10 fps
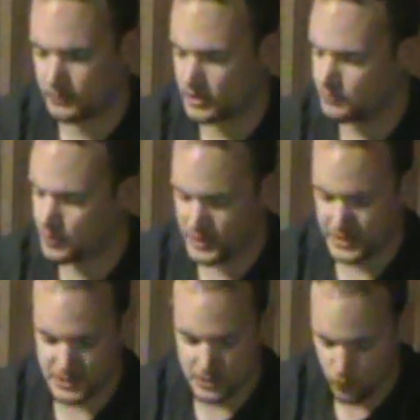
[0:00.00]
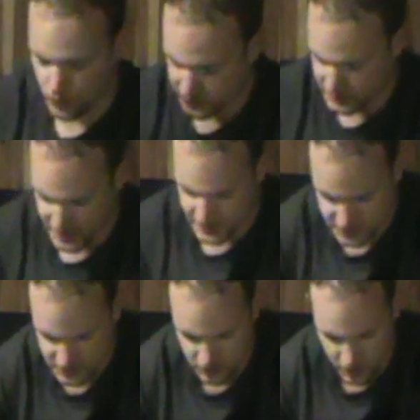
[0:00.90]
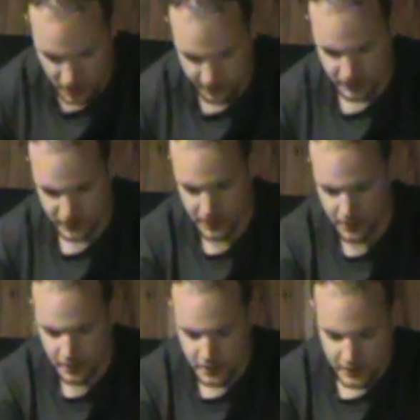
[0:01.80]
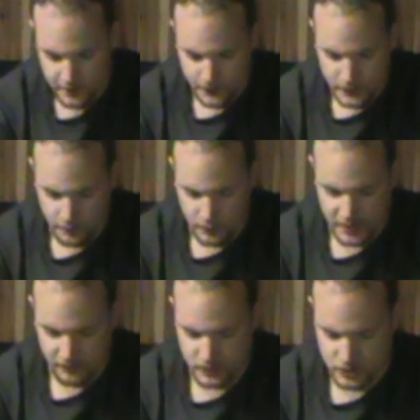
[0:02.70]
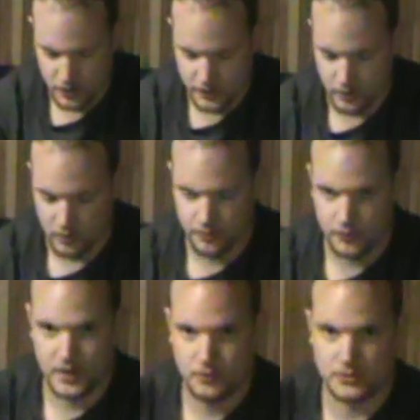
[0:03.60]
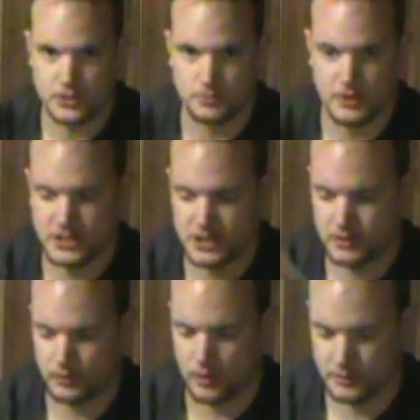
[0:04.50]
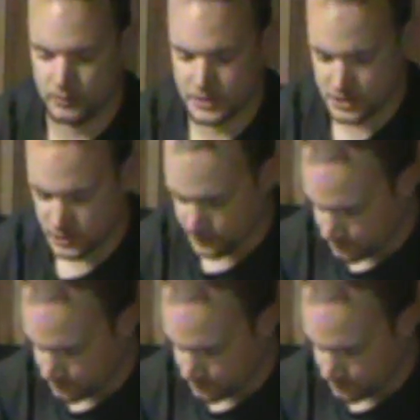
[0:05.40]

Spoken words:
Complete, really nice copy there. And we have Guitar Hero 3, which is basically worthless.